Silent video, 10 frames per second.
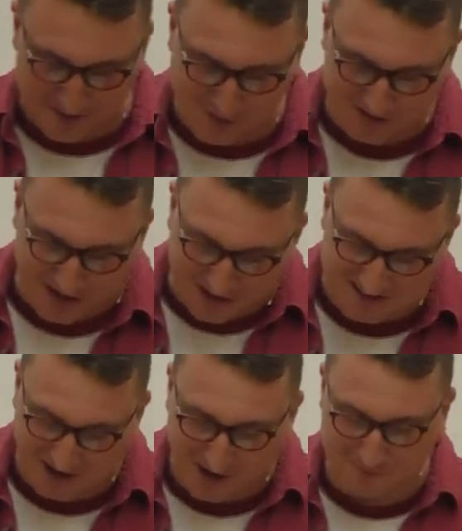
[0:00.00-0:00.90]
But is that our
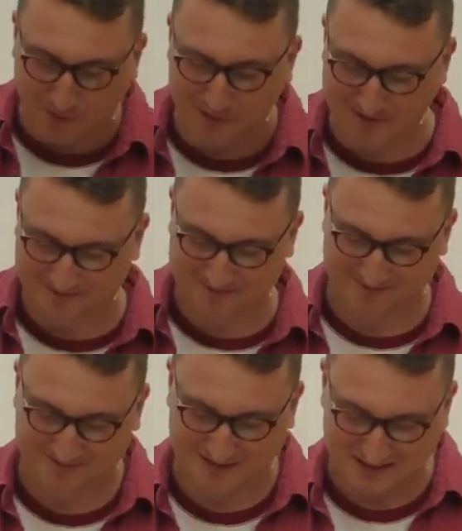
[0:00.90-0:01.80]
starting point?
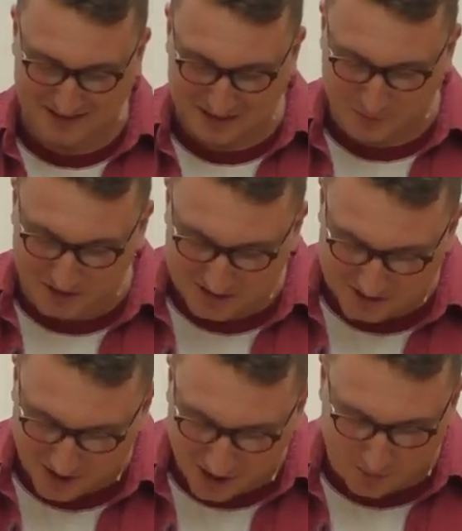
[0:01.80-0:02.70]
Do we
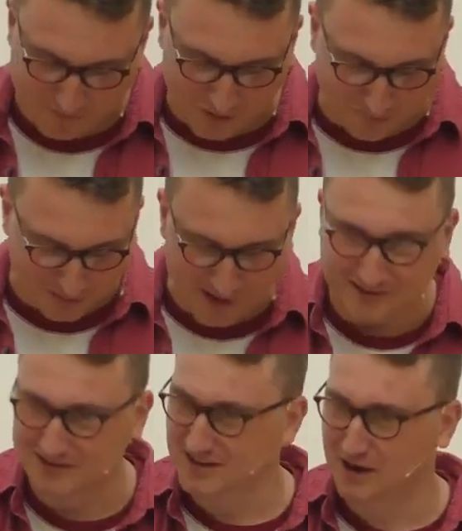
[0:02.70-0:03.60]
start with
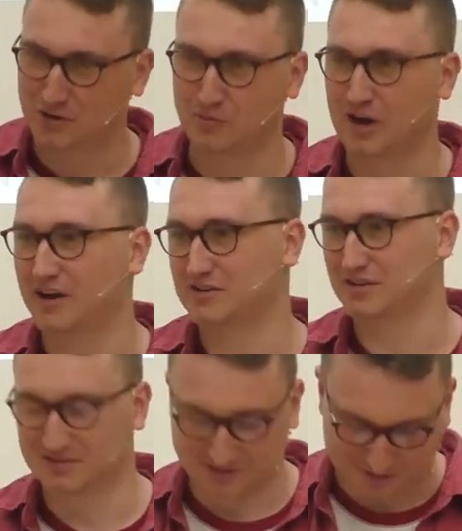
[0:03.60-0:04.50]
complaints? Is that a gut
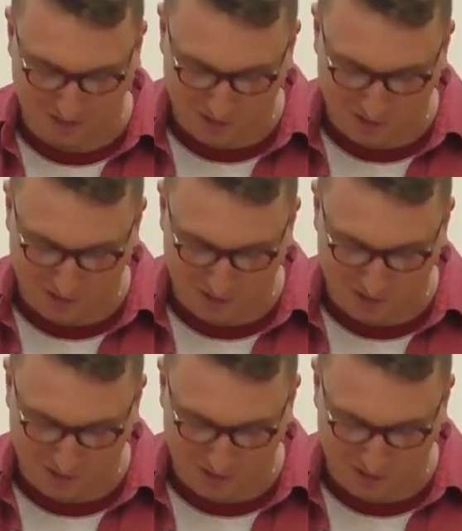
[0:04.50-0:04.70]
reaction to